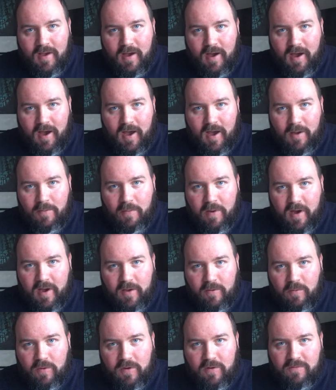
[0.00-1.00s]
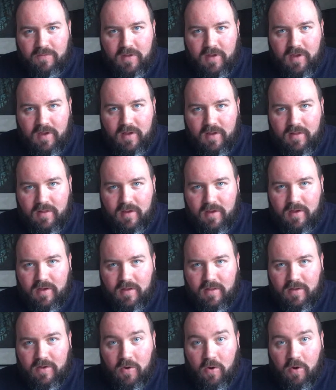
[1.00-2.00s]
by one of
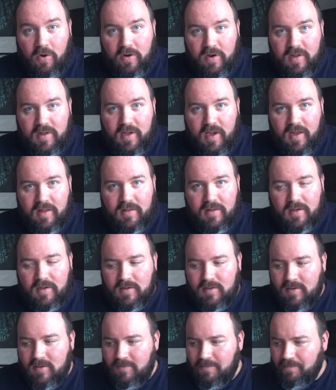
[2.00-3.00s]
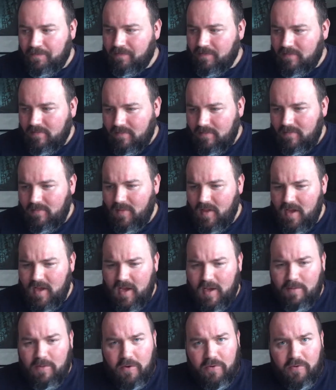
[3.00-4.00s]
the con attendees
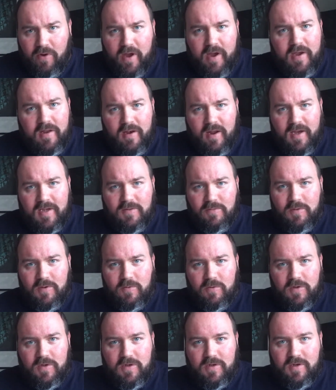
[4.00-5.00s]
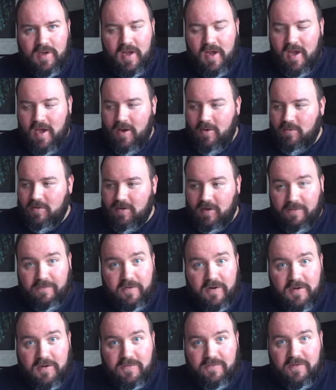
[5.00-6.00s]
who recognised me, which was a
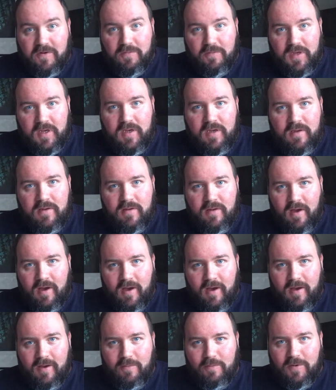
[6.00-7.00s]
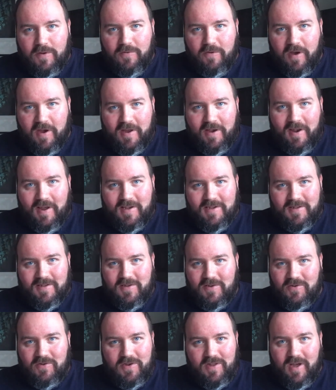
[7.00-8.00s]
first for me, being recognised in
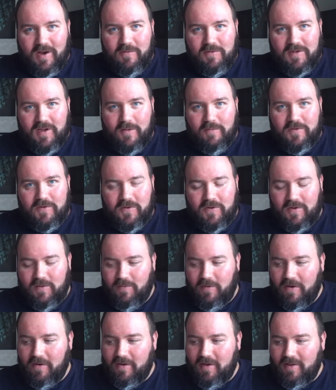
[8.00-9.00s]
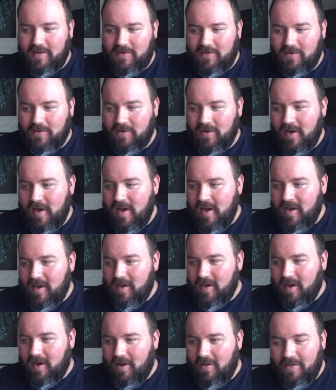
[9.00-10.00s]
the street. That was absolutely brilliant. So
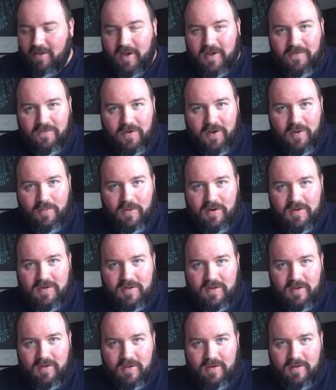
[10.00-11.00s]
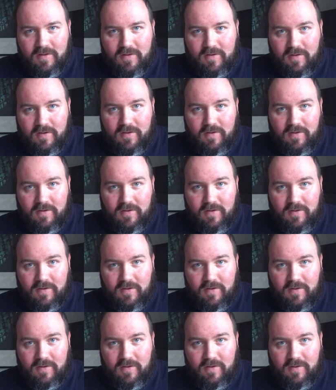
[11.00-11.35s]
kind of thanks very much to